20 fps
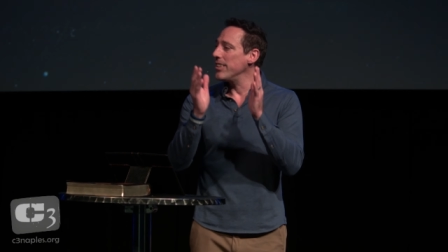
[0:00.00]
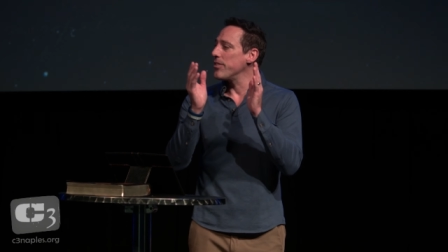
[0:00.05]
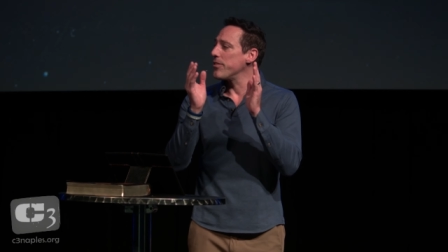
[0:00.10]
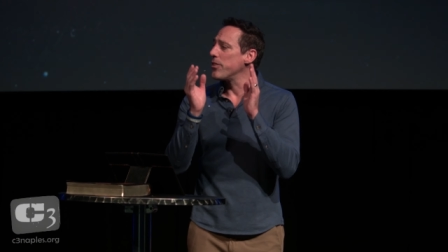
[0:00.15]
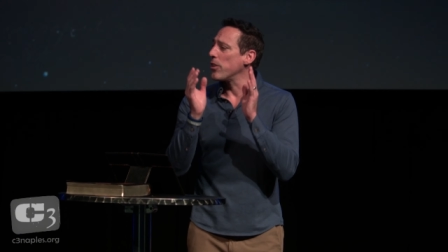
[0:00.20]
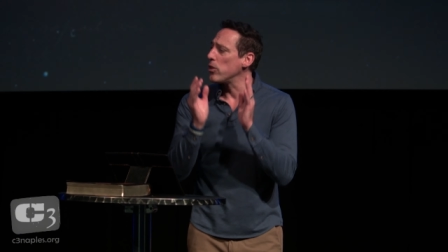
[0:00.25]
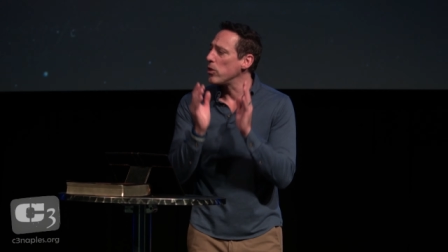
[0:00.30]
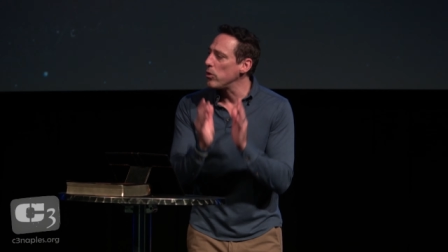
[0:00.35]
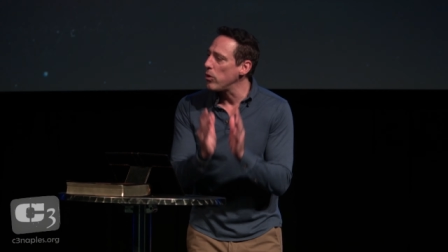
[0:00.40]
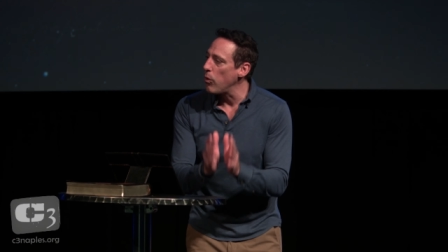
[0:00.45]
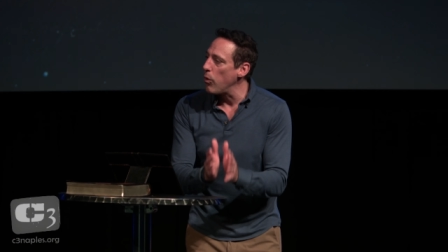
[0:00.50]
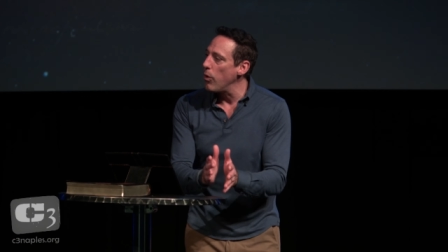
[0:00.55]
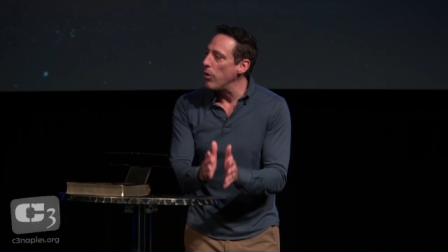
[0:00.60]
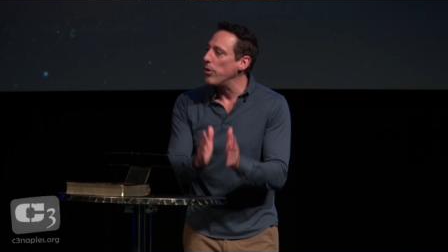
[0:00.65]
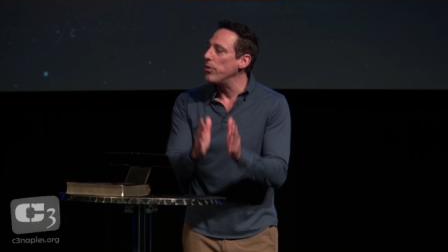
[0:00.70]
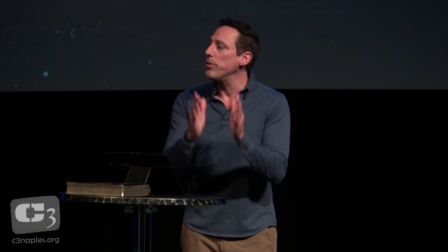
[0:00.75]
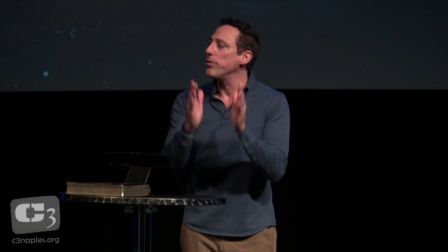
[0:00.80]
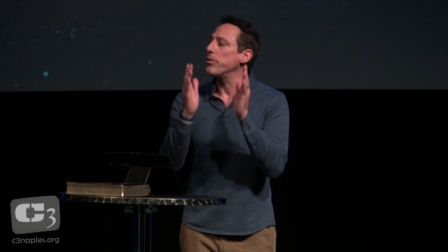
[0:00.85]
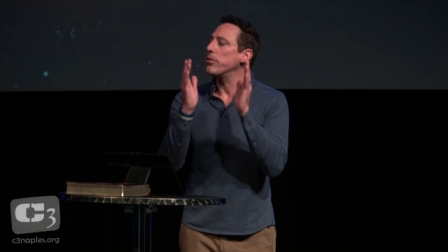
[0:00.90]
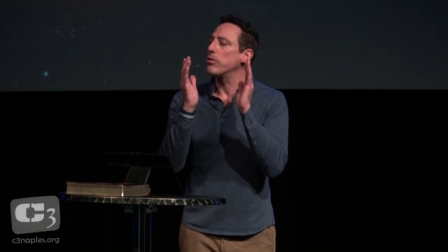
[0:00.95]
the
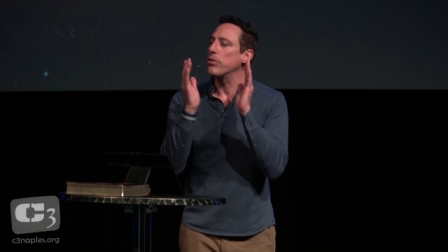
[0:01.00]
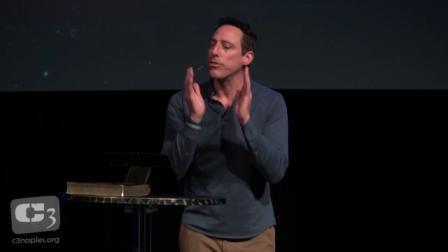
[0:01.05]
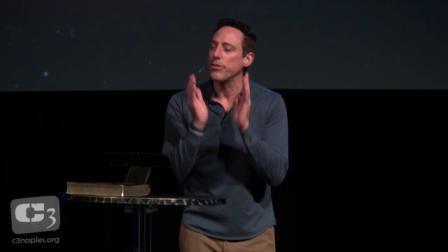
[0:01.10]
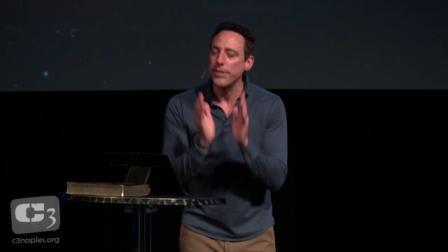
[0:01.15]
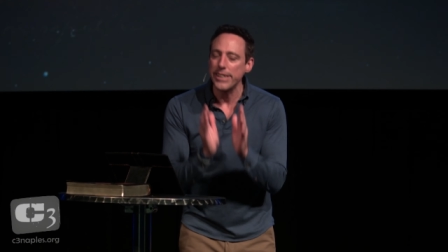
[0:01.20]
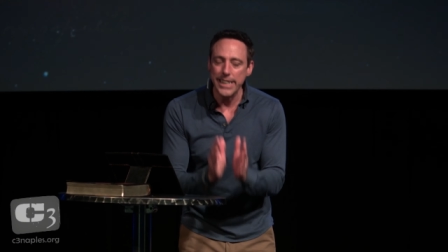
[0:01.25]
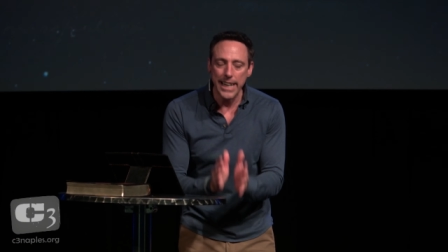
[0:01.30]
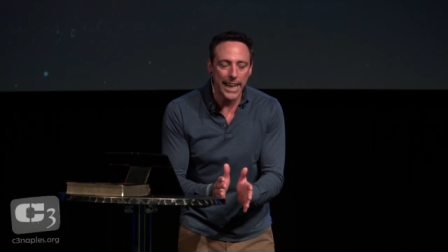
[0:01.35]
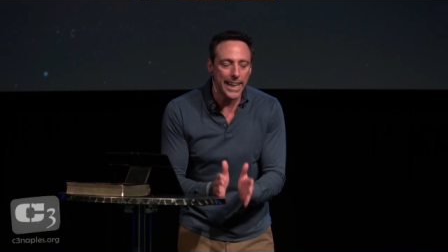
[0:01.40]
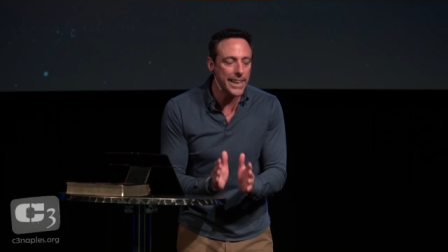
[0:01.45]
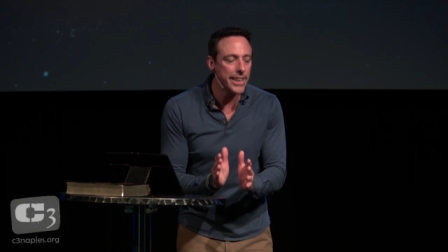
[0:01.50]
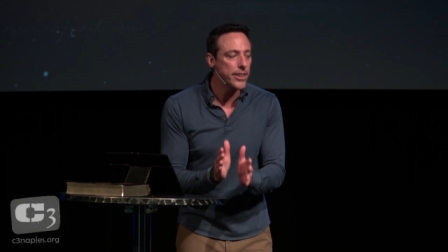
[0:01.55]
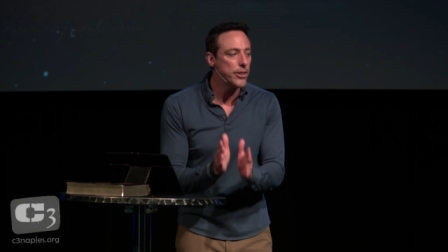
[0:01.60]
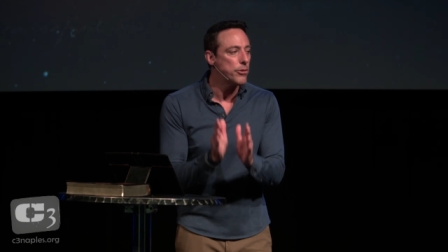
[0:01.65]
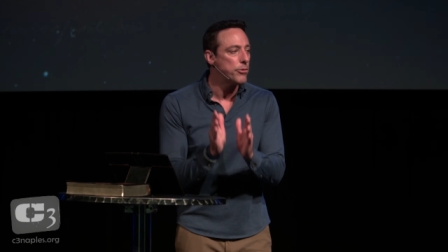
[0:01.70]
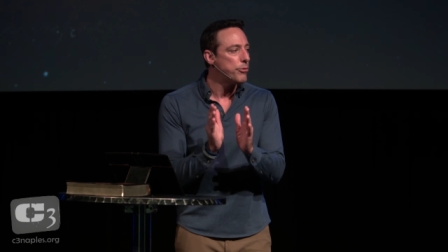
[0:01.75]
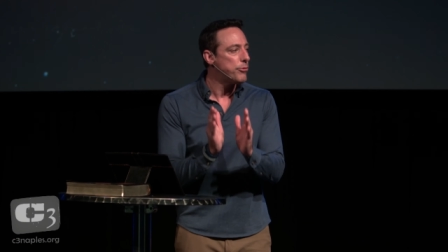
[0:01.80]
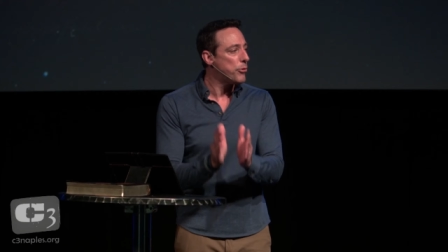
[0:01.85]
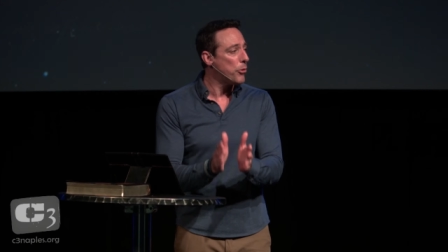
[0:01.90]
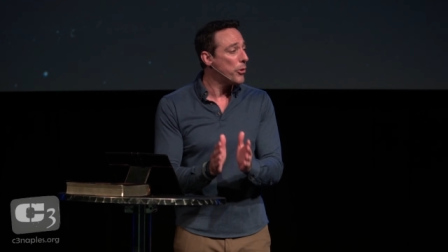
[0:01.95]
Lord created
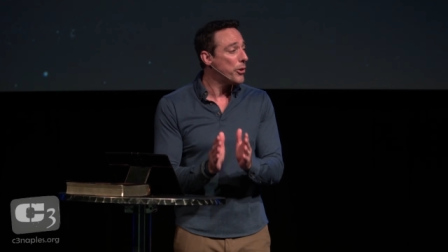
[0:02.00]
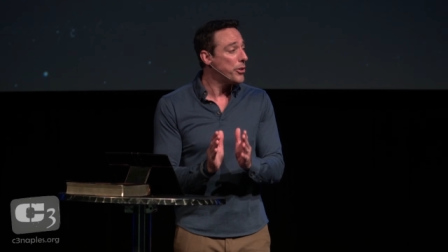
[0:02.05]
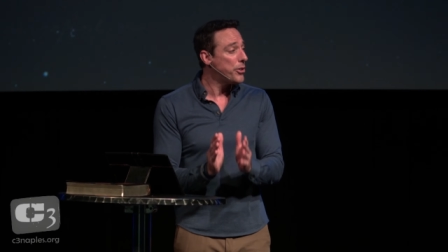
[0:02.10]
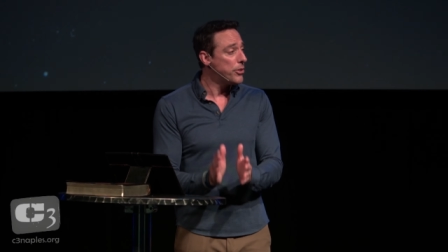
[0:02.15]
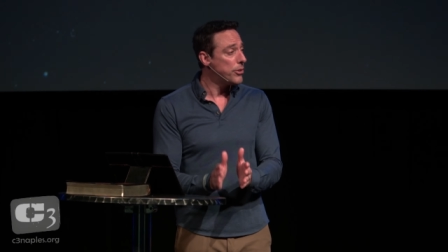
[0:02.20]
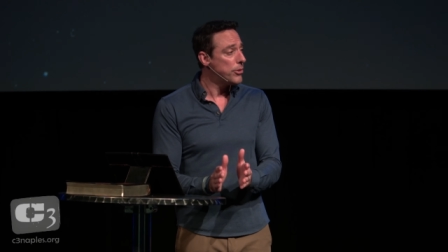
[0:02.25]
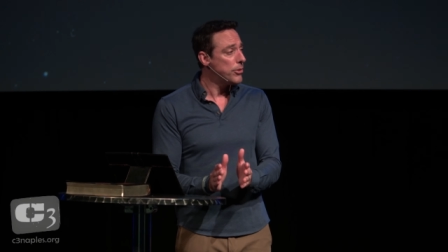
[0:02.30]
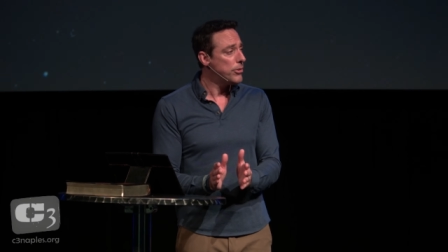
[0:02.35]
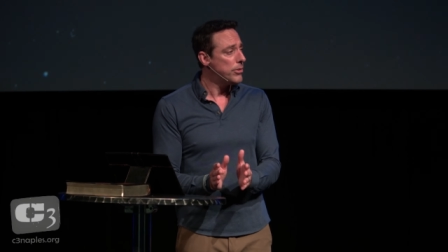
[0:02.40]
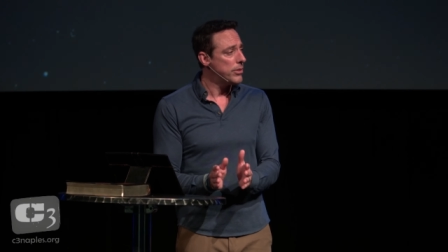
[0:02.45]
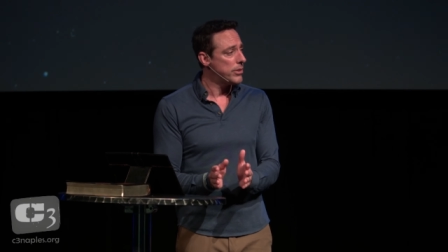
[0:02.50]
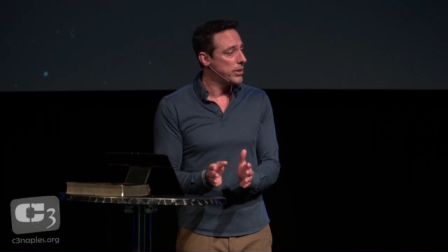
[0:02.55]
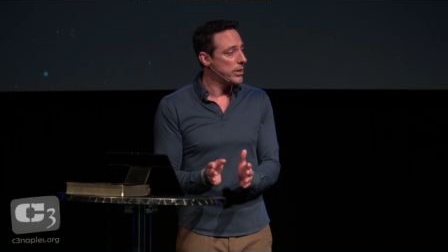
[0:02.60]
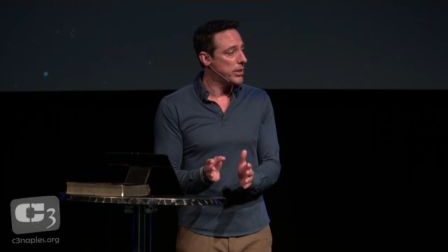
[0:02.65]
for you,